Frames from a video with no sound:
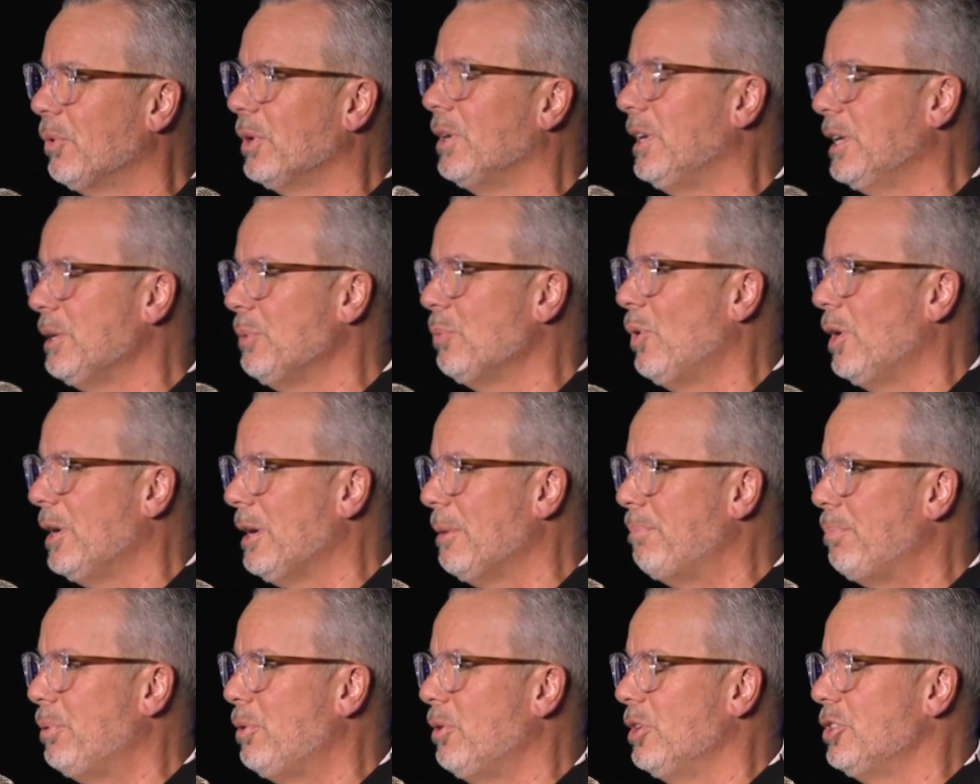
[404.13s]
really
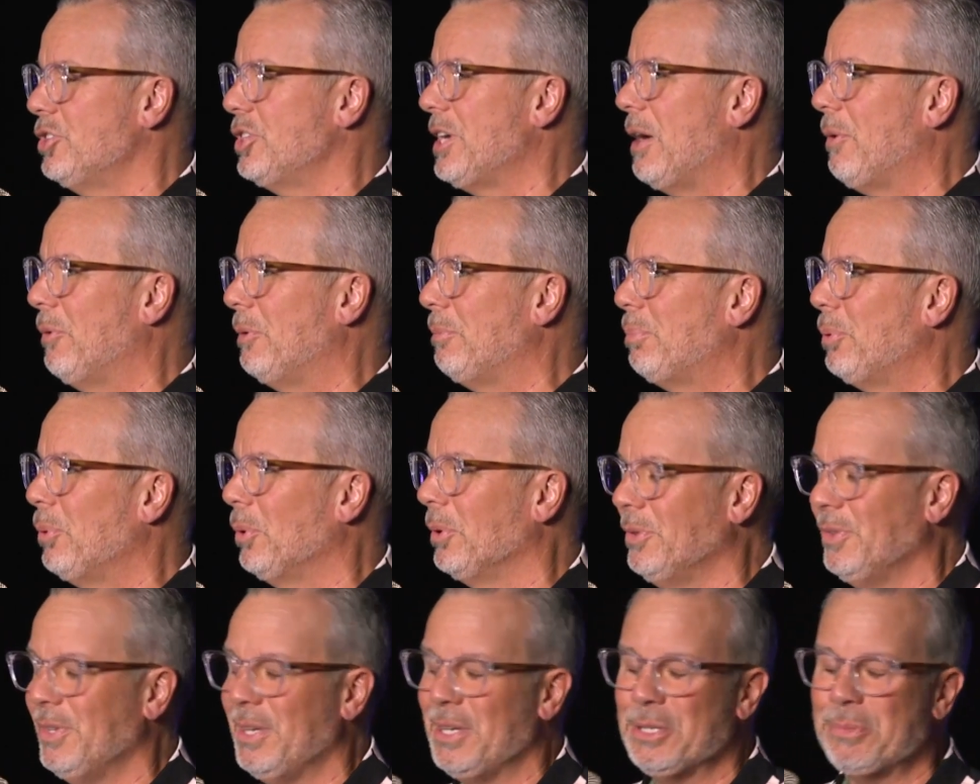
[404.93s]
want to push how
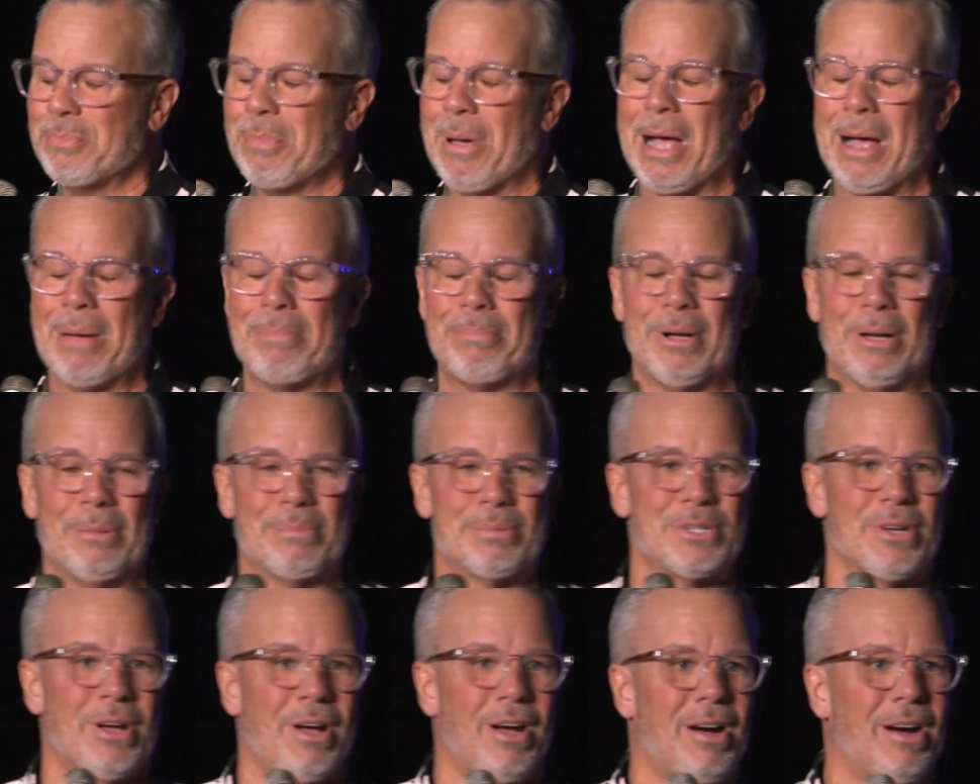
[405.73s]
important these
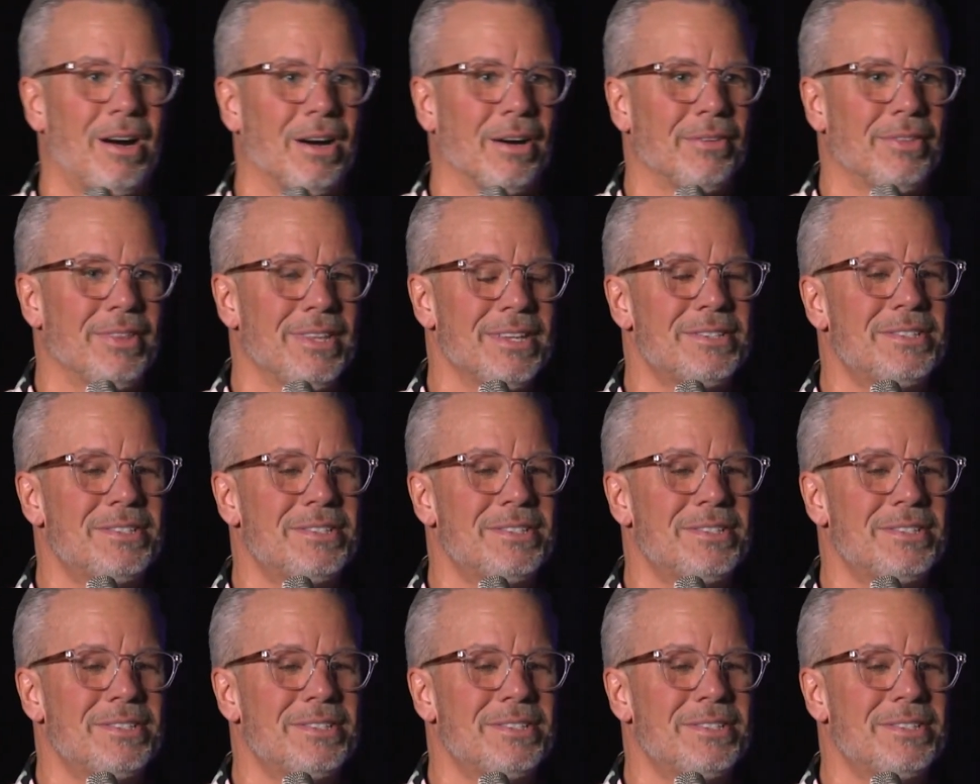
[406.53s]
pop-ups are.